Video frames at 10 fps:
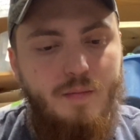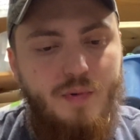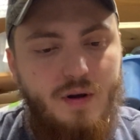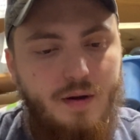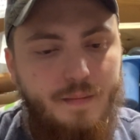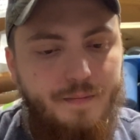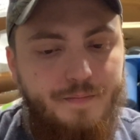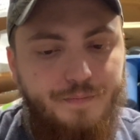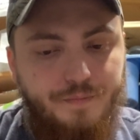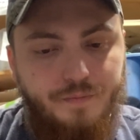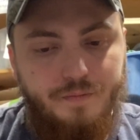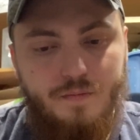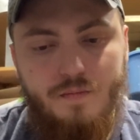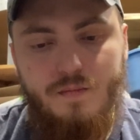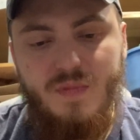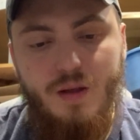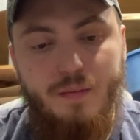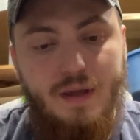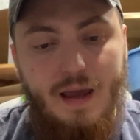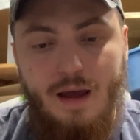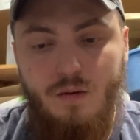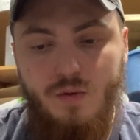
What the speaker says: But yeah,